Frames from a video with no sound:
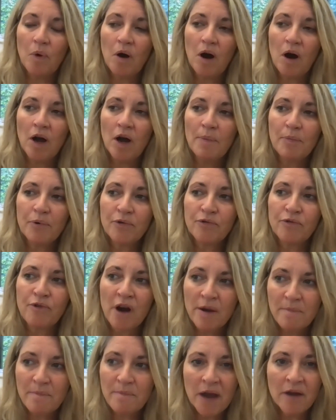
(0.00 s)
I
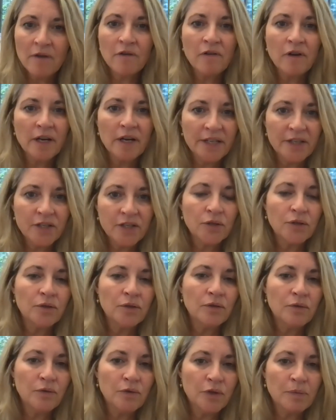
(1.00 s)
primarily
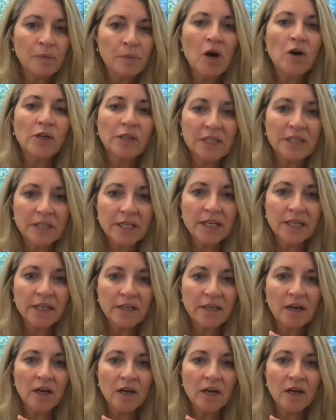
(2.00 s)
do the marketing.